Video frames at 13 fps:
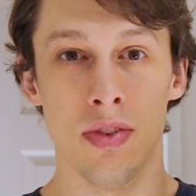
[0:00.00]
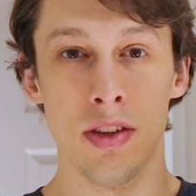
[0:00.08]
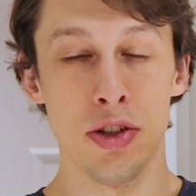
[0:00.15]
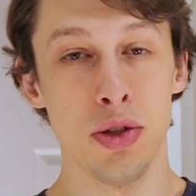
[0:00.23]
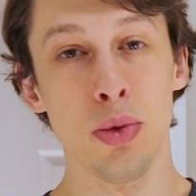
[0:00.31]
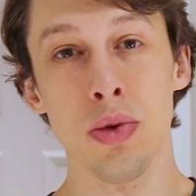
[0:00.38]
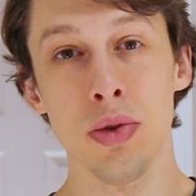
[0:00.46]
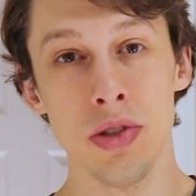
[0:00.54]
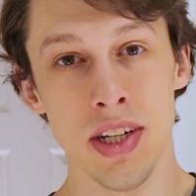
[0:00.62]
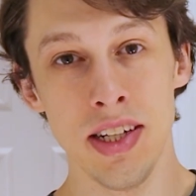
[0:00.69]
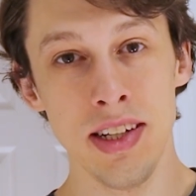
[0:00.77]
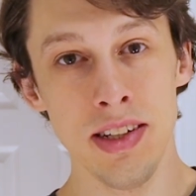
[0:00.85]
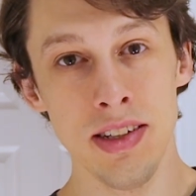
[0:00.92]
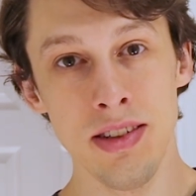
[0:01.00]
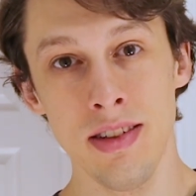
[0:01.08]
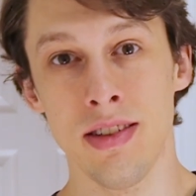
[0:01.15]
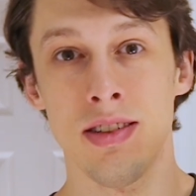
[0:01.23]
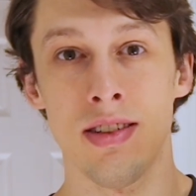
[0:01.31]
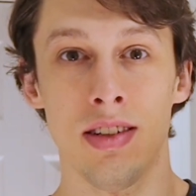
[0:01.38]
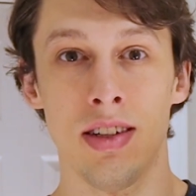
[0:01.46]
the tools I needed,
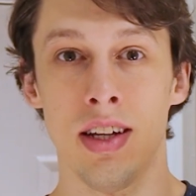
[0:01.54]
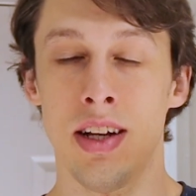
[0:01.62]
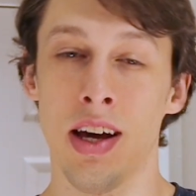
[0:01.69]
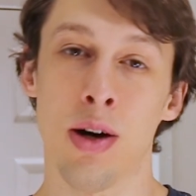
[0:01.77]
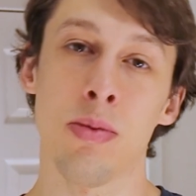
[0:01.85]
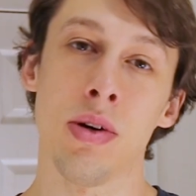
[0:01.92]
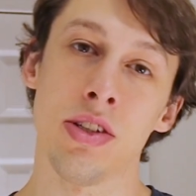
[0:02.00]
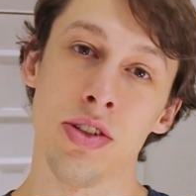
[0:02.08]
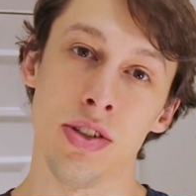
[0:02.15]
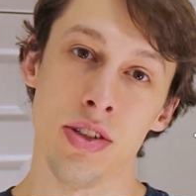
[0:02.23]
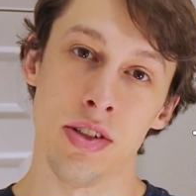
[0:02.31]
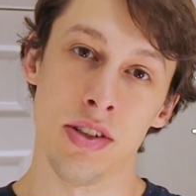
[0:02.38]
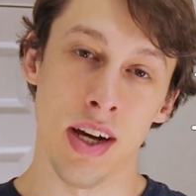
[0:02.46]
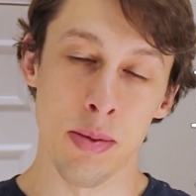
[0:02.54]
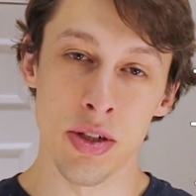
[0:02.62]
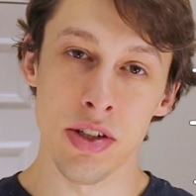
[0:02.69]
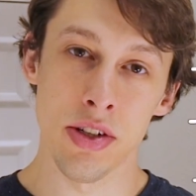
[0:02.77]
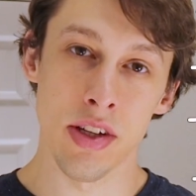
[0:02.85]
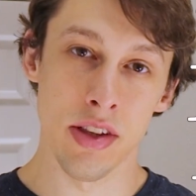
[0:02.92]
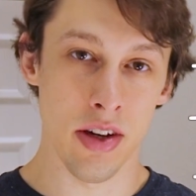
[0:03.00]
and how much time it
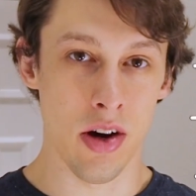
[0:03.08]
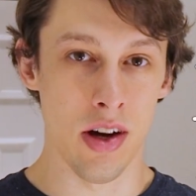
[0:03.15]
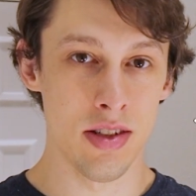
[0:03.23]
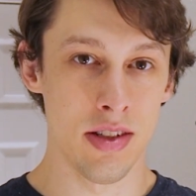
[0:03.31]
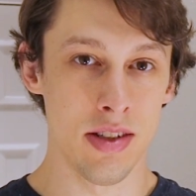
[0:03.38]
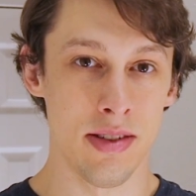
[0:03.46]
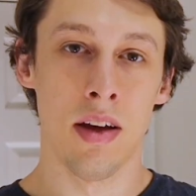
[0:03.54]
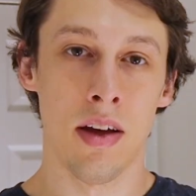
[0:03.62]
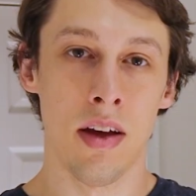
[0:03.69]
took and the cost.